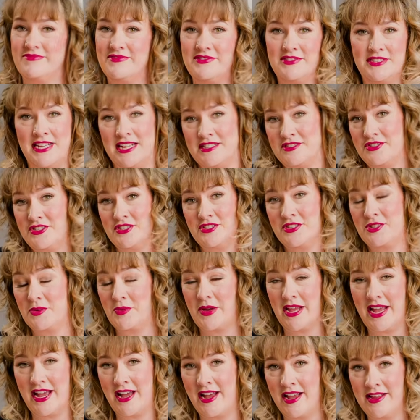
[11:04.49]
That's just the
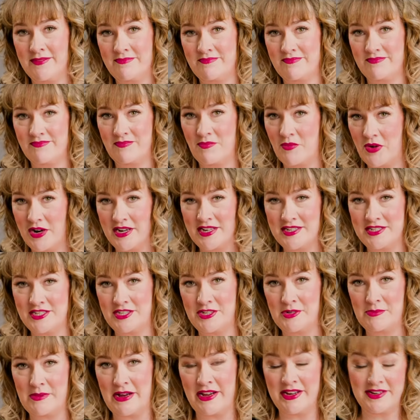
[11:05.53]
way I wanted to
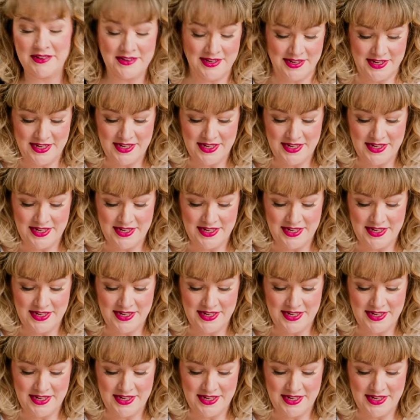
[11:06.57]
do mine.